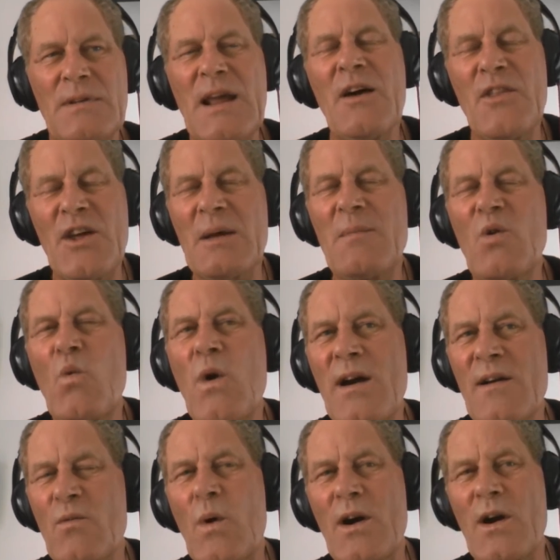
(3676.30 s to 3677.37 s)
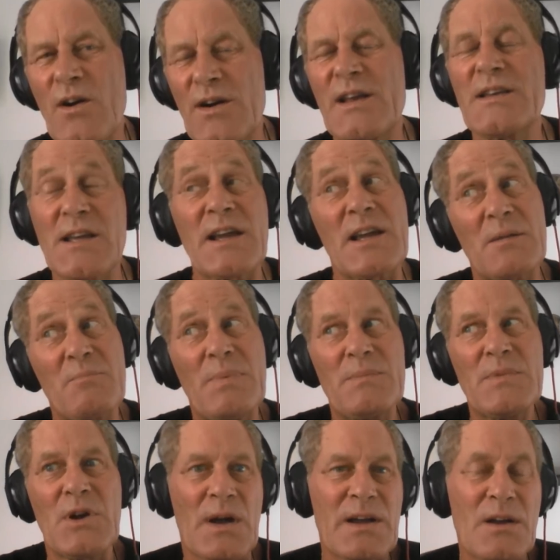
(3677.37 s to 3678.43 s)
now that I'm aware of where it is, I can
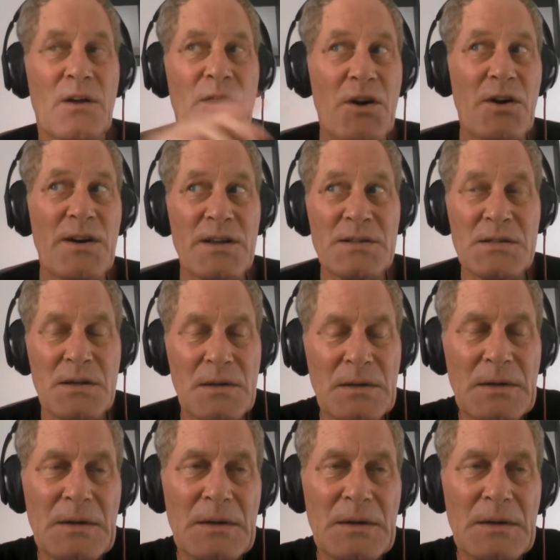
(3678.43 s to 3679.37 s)
go. There it is.